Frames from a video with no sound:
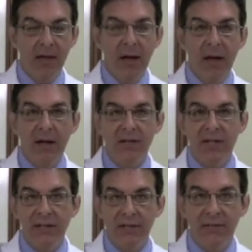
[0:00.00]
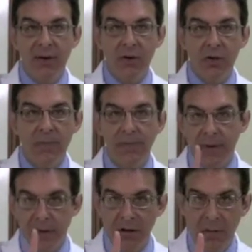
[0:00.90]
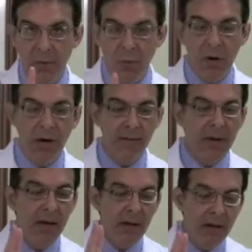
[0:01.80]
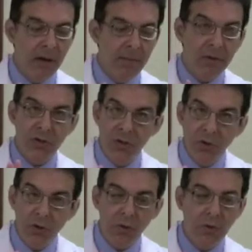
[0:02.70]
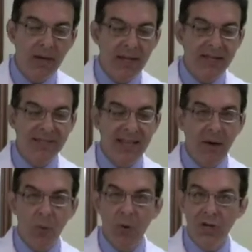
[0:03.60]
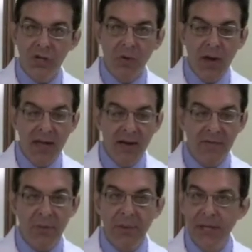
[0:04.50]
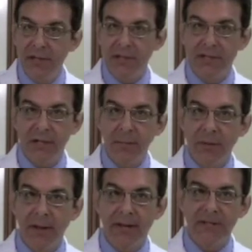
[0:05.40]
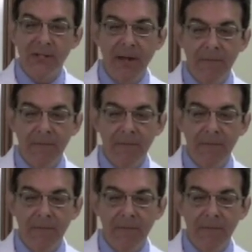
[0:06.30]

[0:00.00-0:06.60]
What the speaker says: dysfunction, number one. Number two is that once you have the pieces in place,